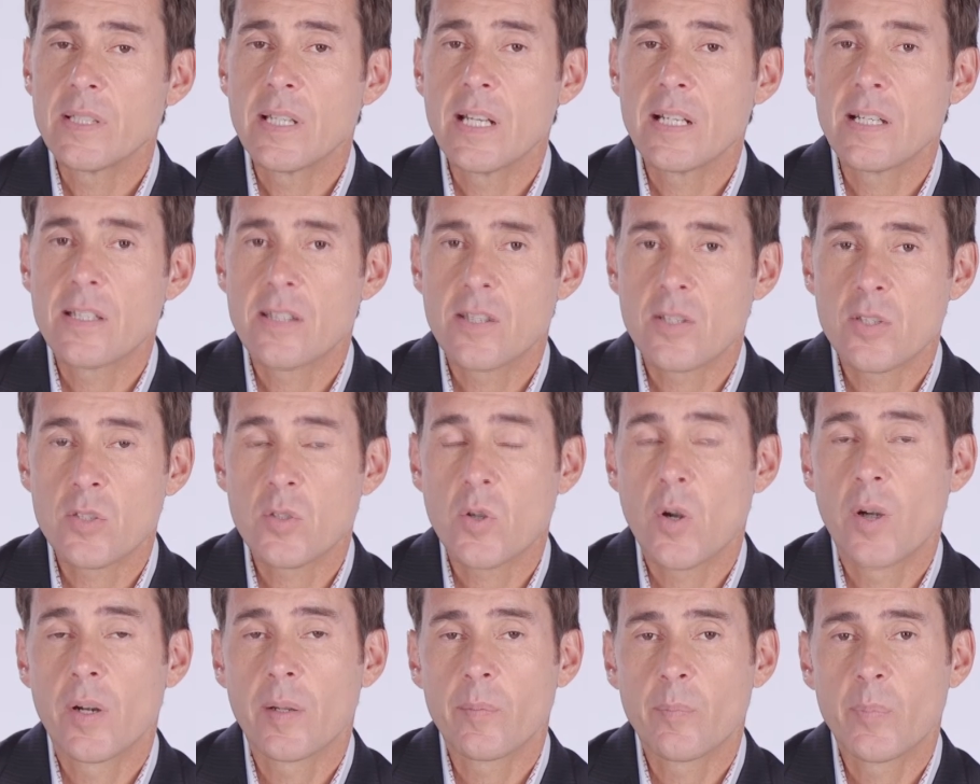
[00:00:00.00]
needs the
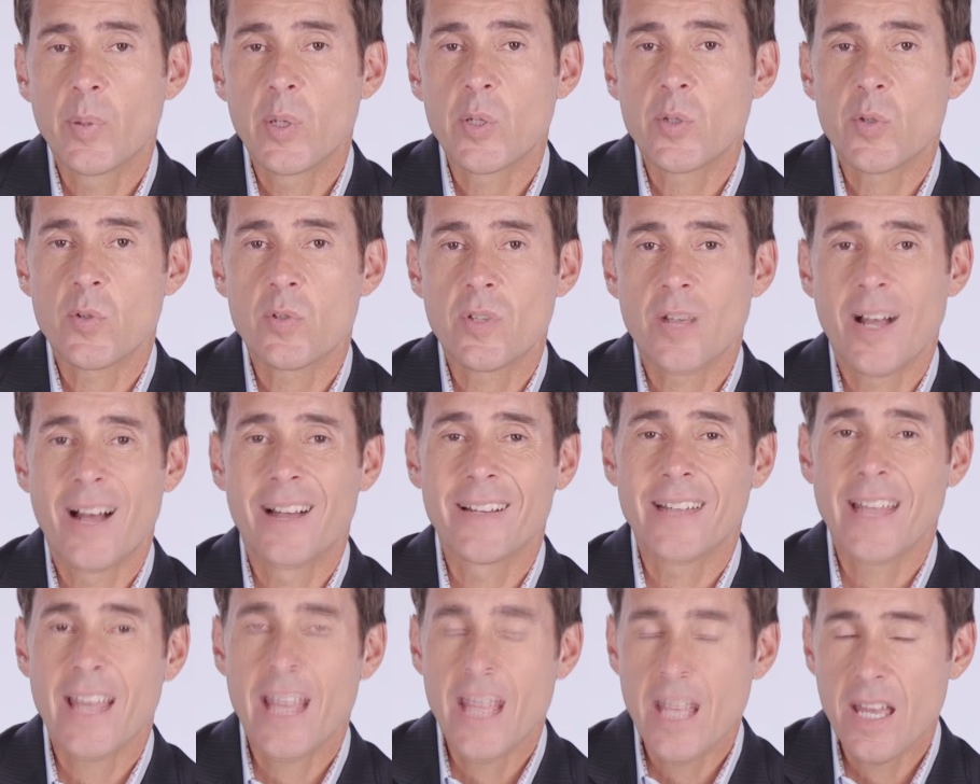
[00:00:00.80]
starting pitchers
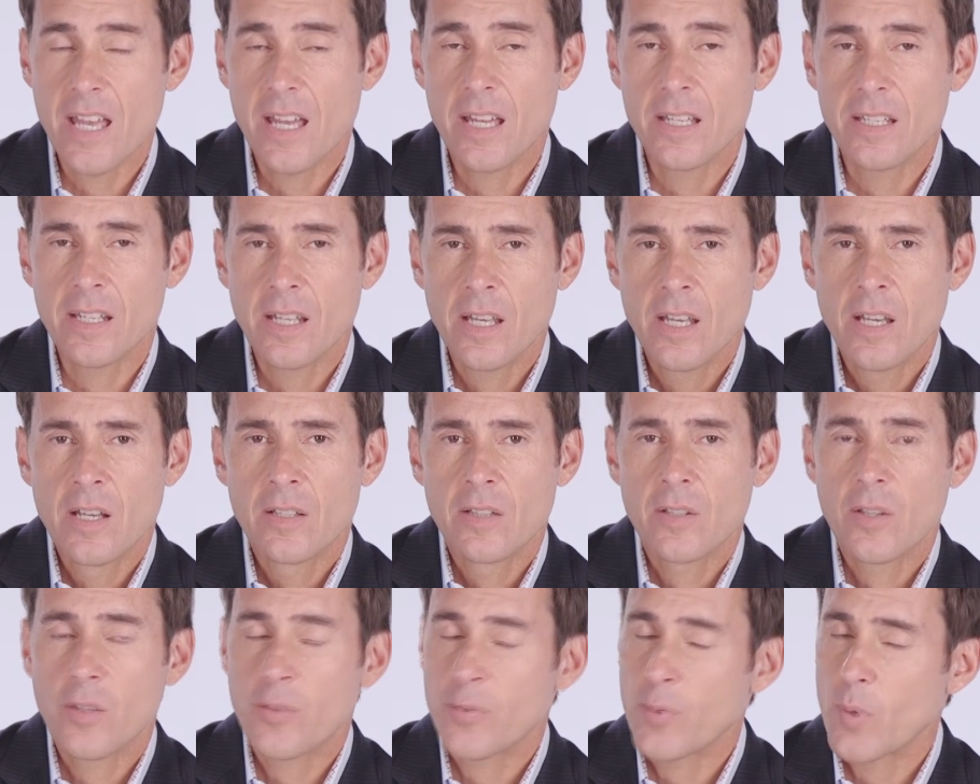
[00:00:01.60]
on hand
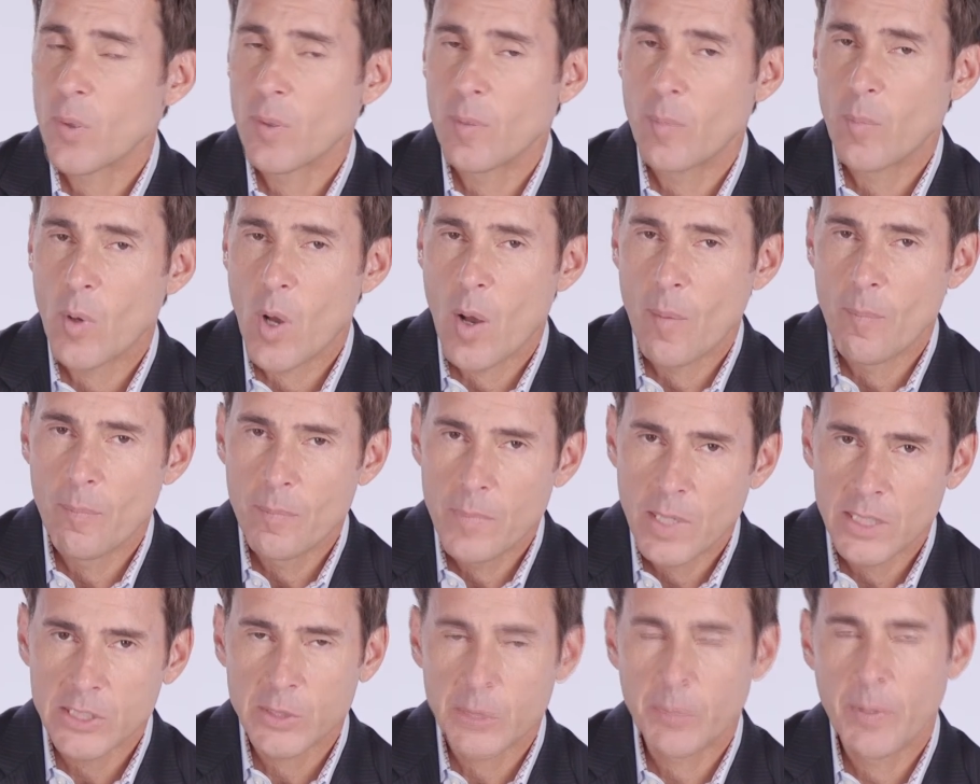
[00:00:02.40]
to throw the ball
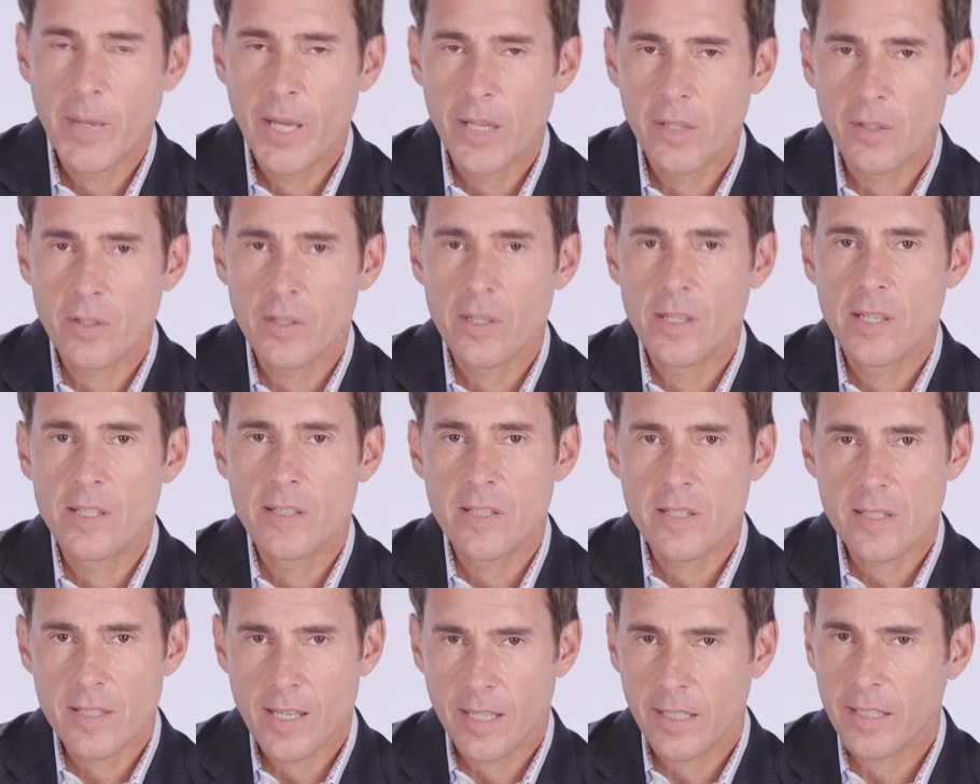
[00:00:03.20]
much better
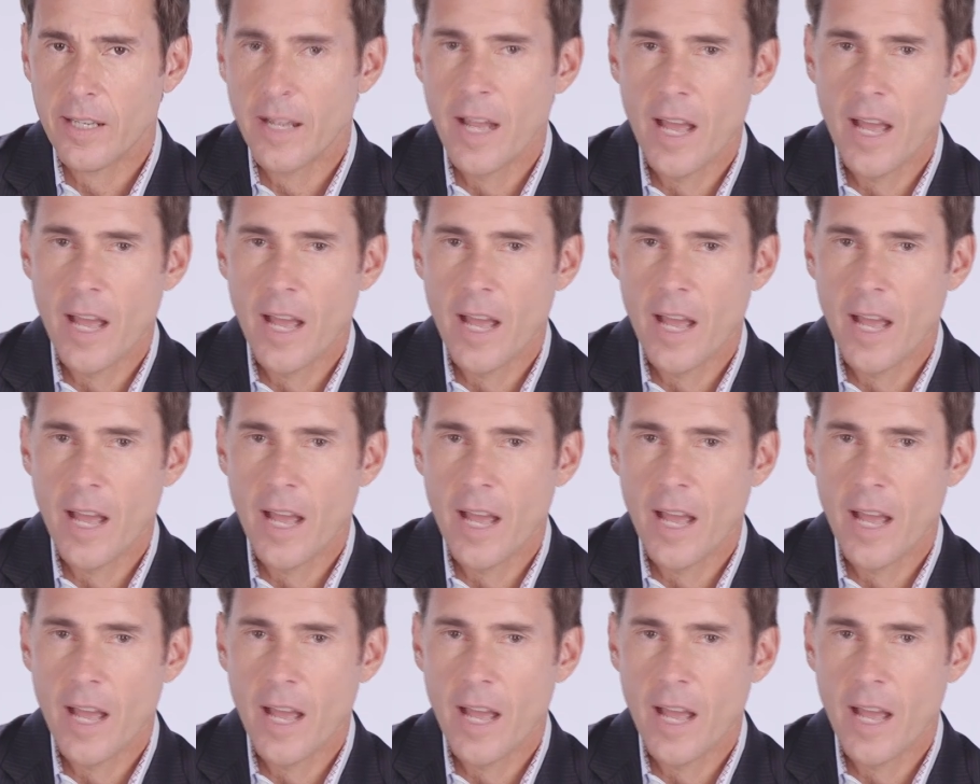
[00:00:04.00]
in the second